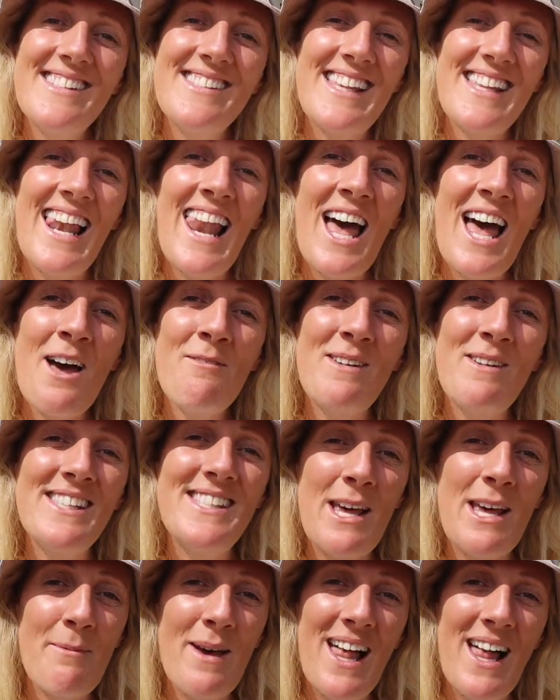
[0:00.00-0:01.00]
Salam and
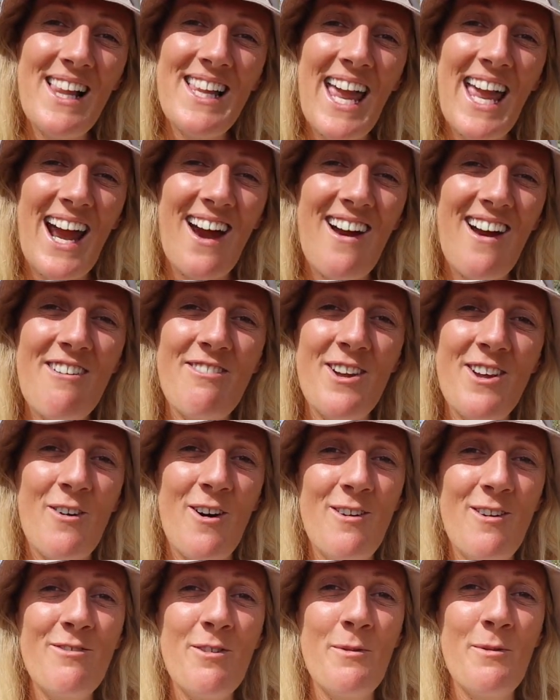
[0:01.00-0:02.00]
Saba El Care
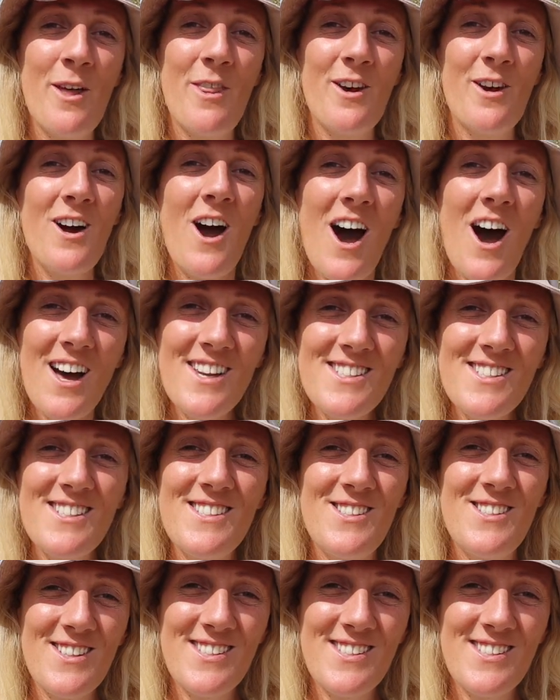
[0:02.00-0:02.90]
everyone from another hot,